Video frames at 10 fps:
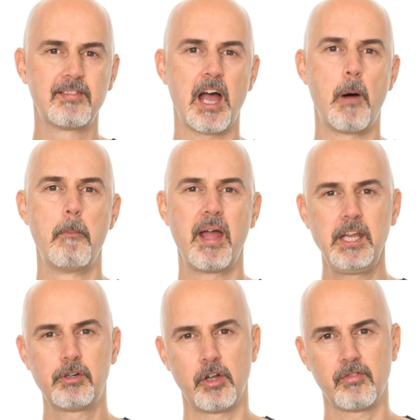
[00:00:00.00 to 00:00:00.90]
has how
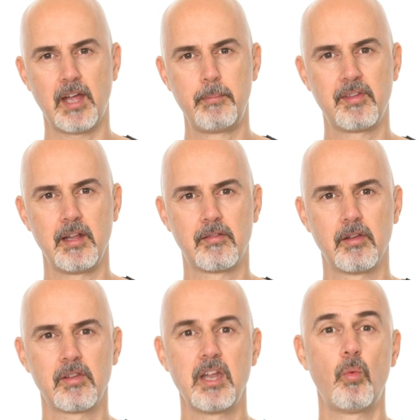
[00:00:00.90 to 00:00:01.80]
many cross-type
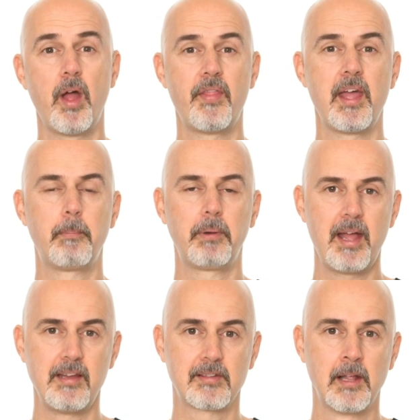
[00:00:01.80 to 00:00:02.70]
sensors and where they are
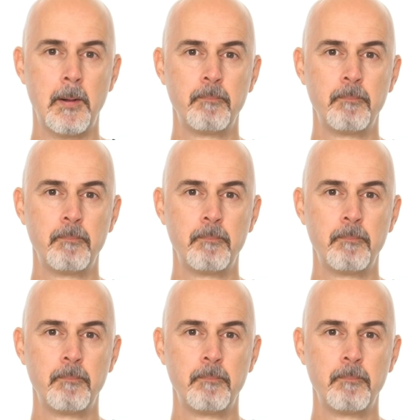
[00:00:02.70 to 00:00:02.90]
placed,